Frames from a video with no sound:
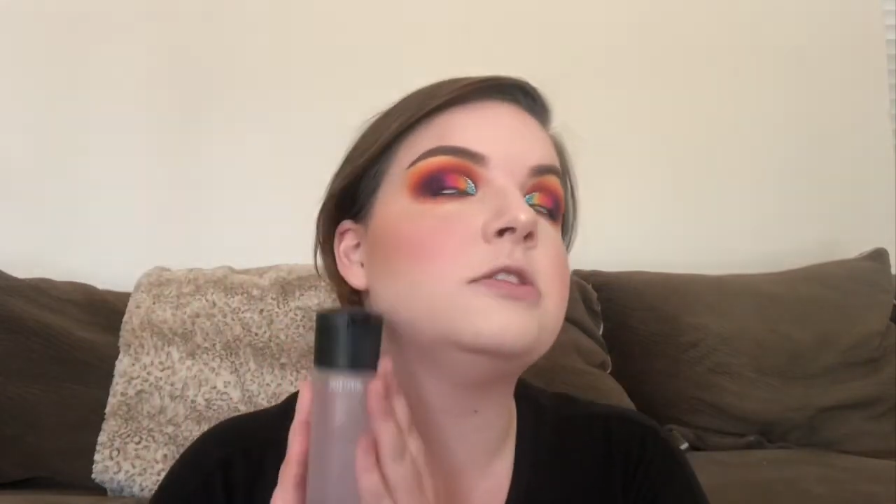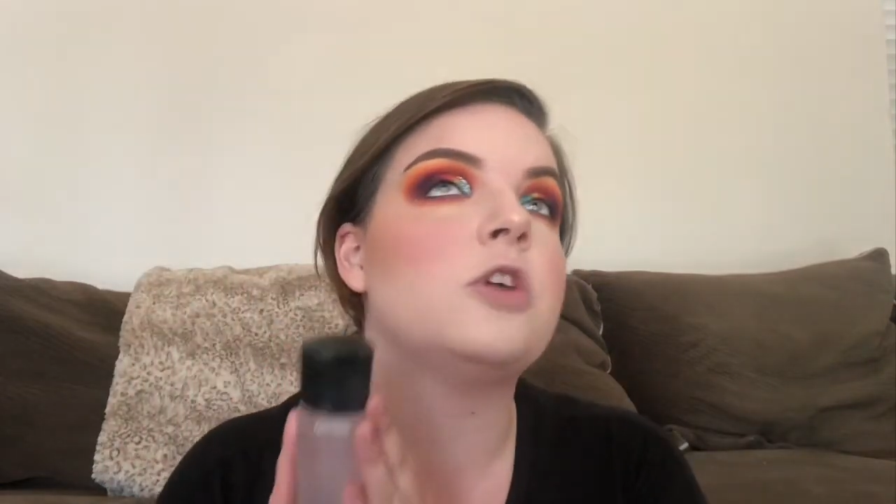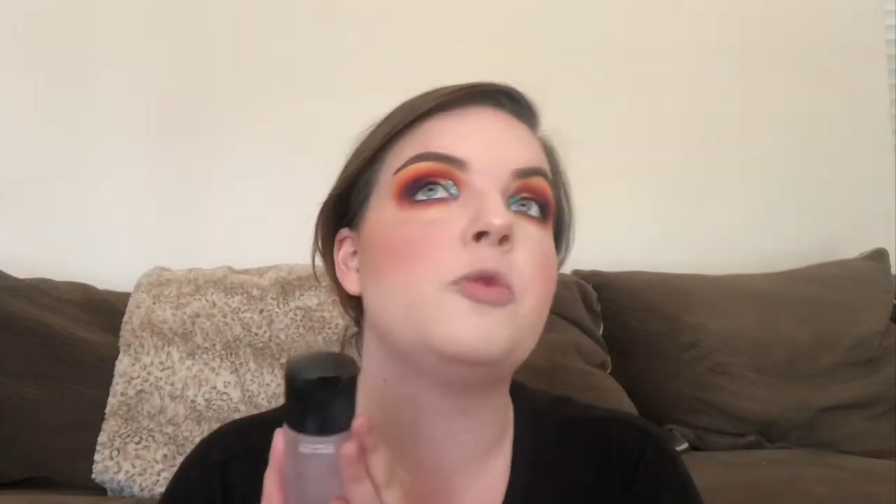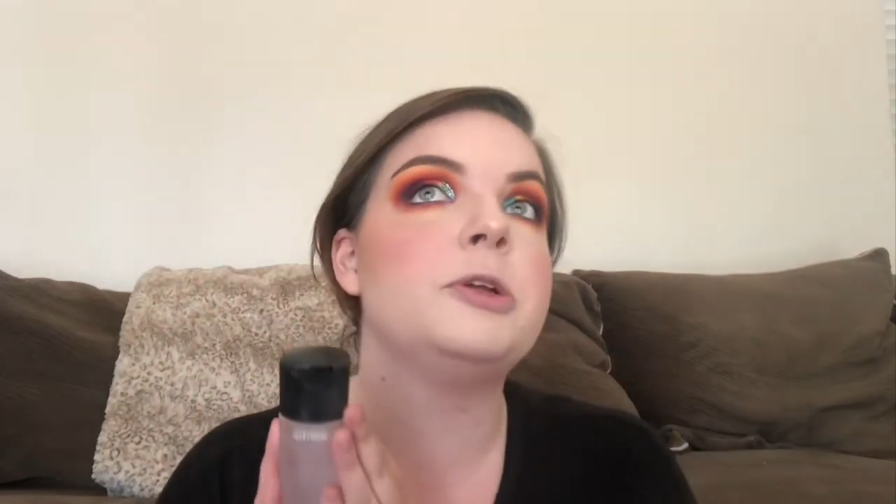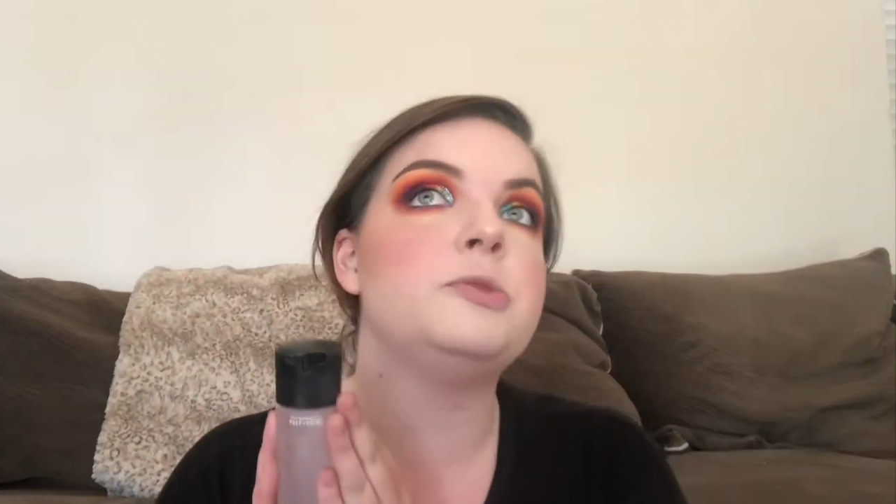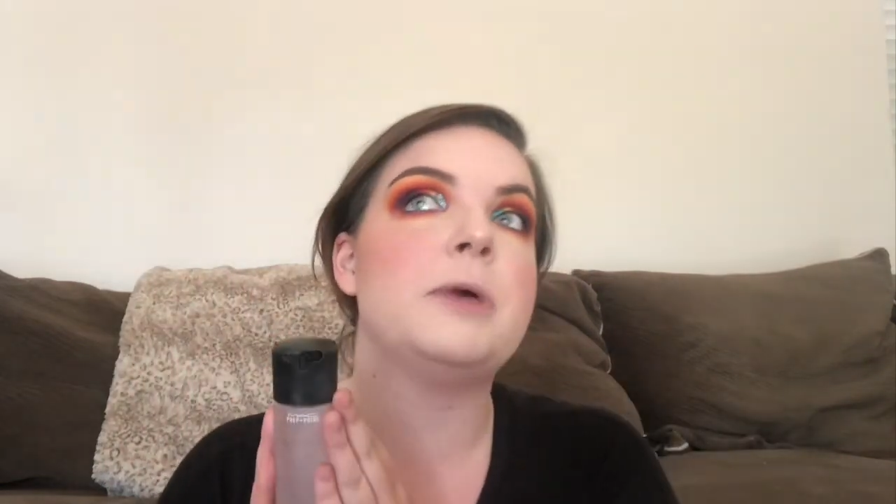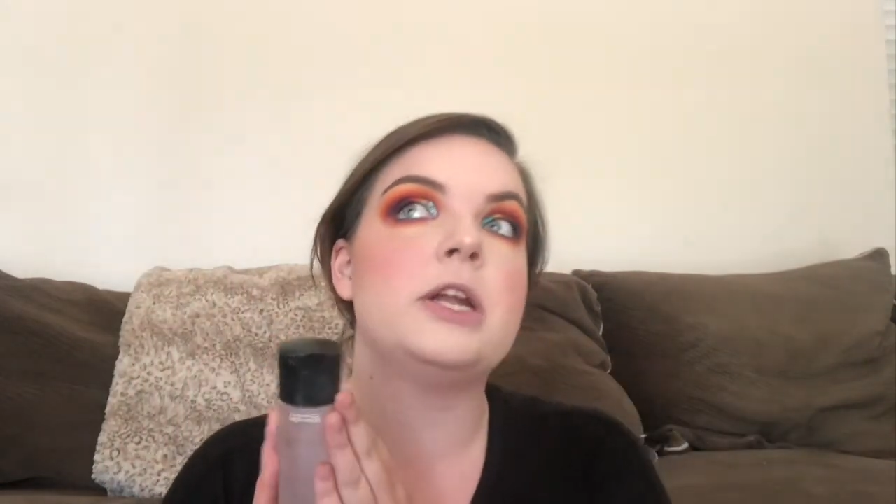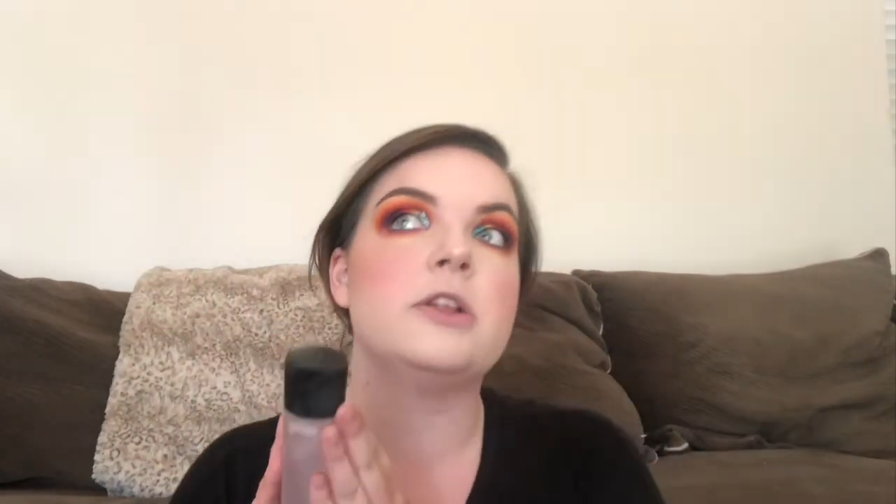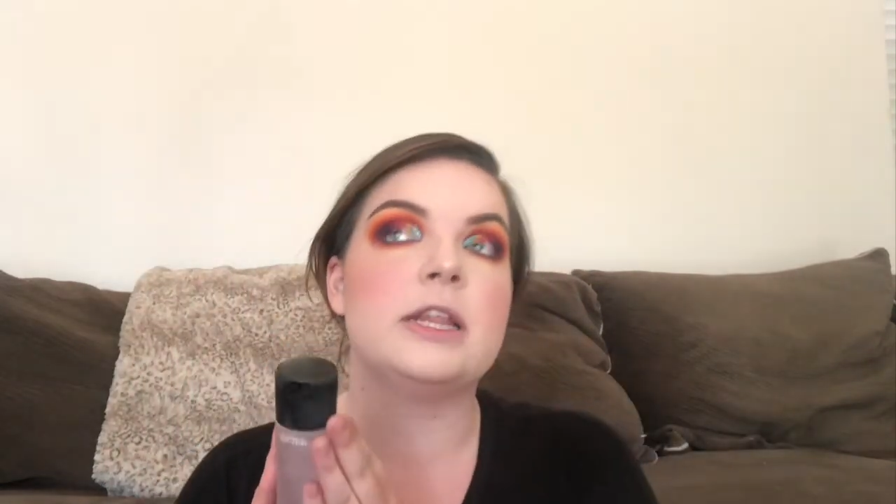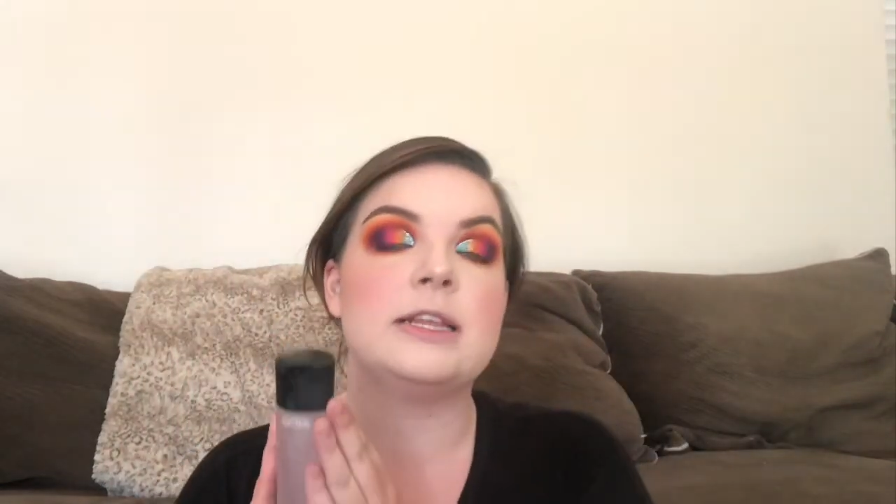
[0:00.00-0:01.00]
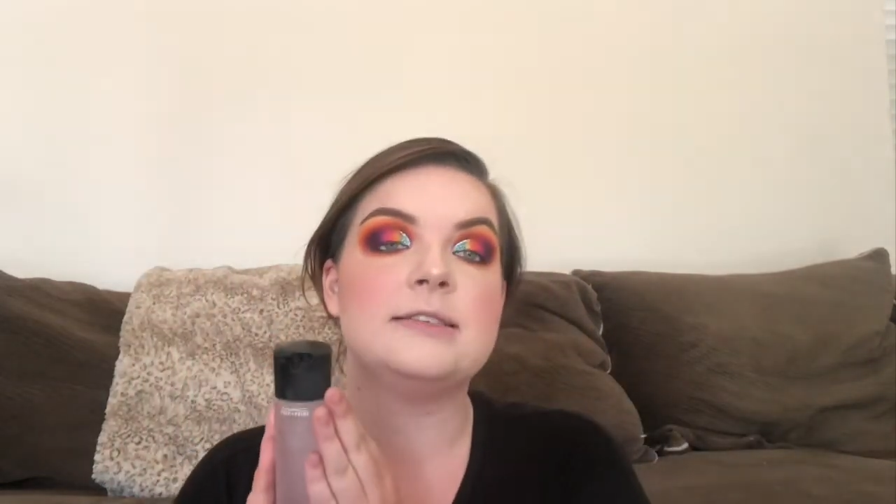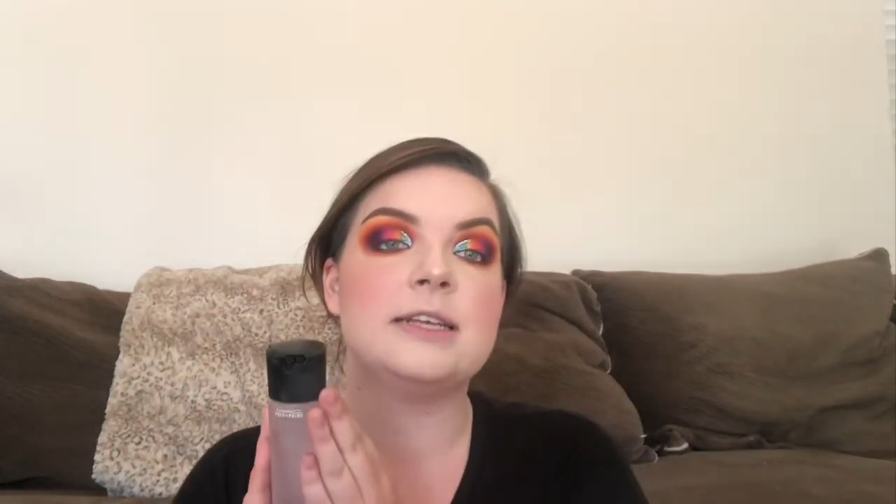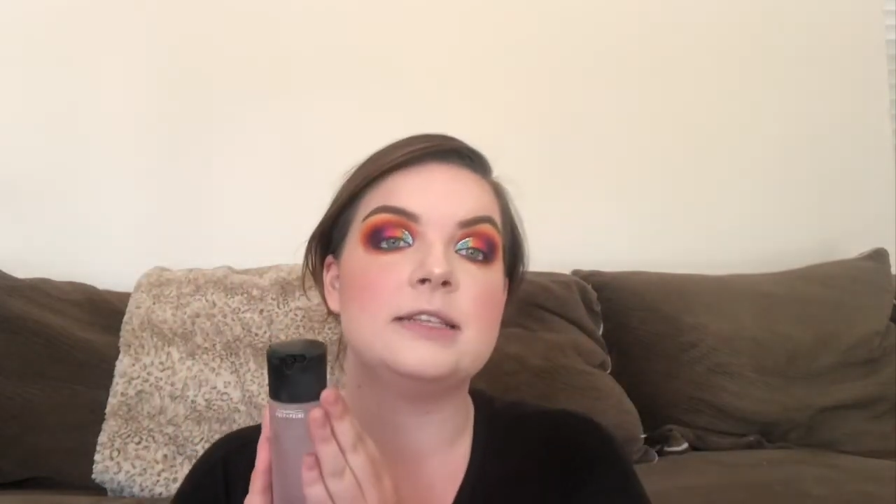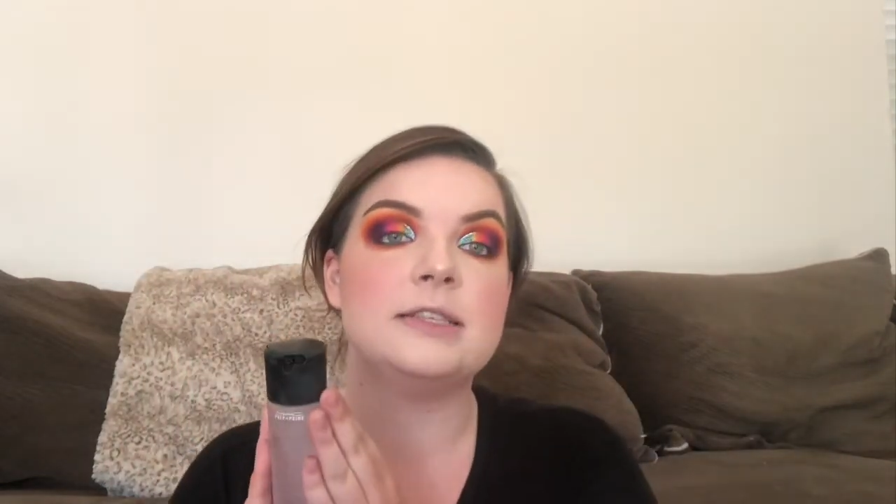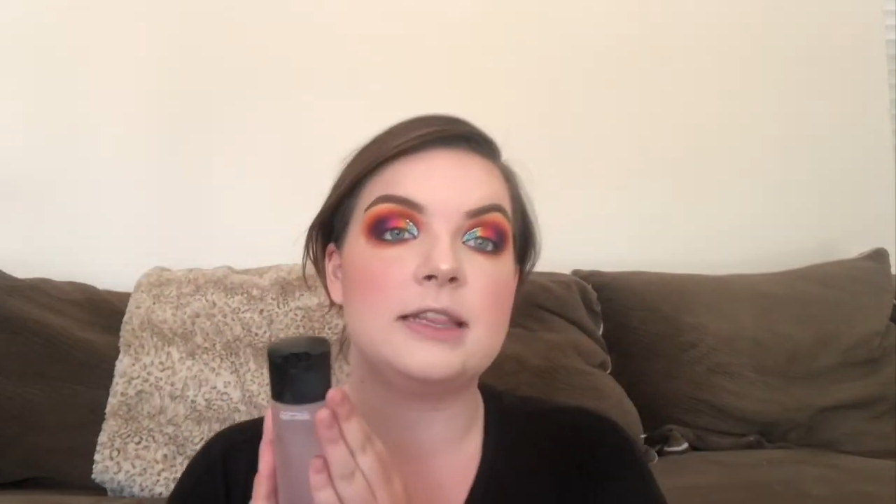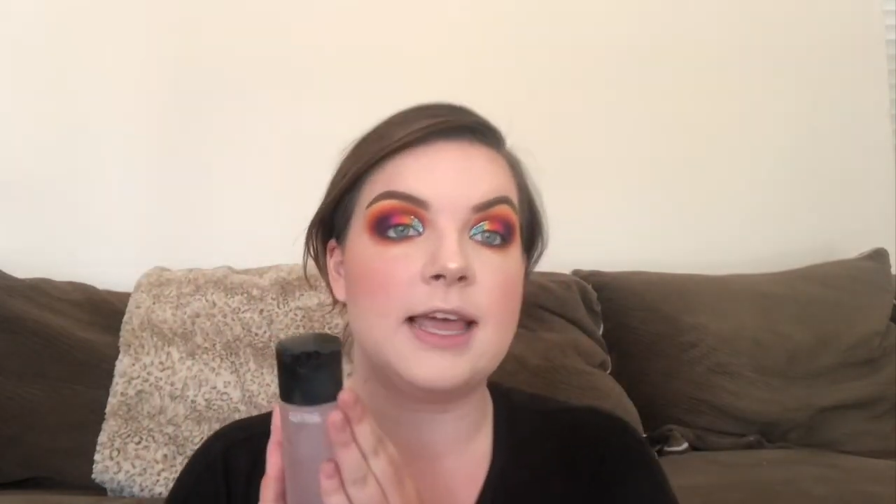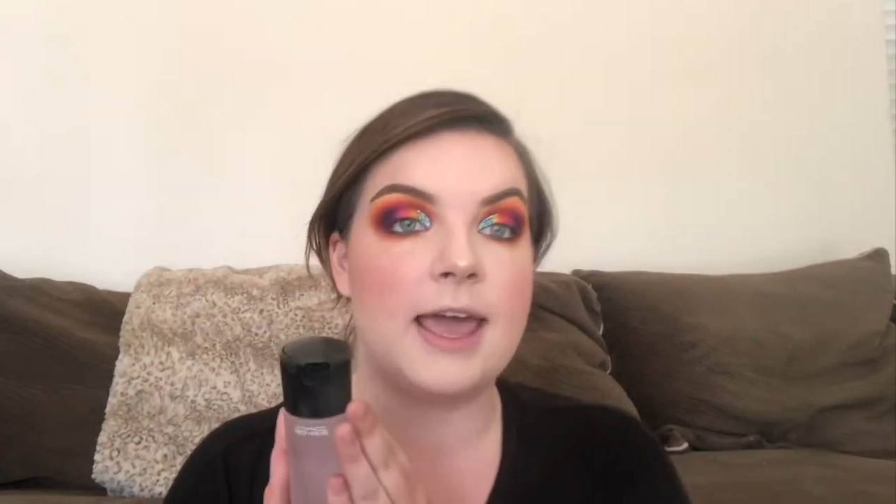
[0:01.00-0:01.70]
so much better than the scents that they